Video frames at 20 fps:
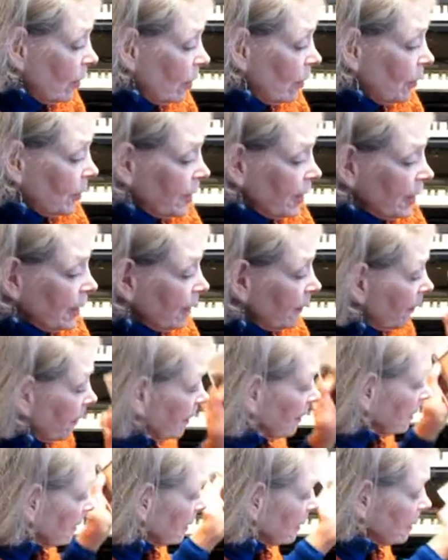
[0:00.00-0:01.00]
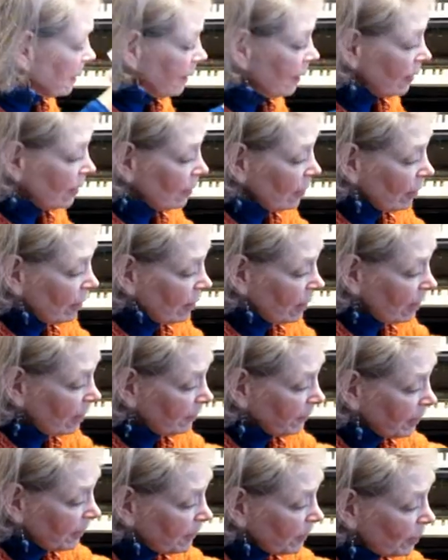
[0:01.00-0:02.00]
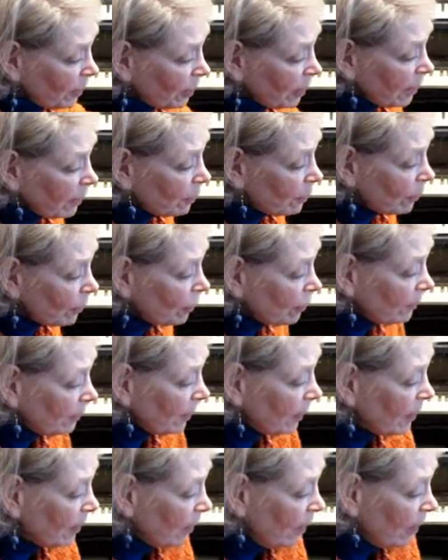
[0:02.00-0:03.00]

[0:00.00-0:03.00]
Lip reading: Okay, this is their community room,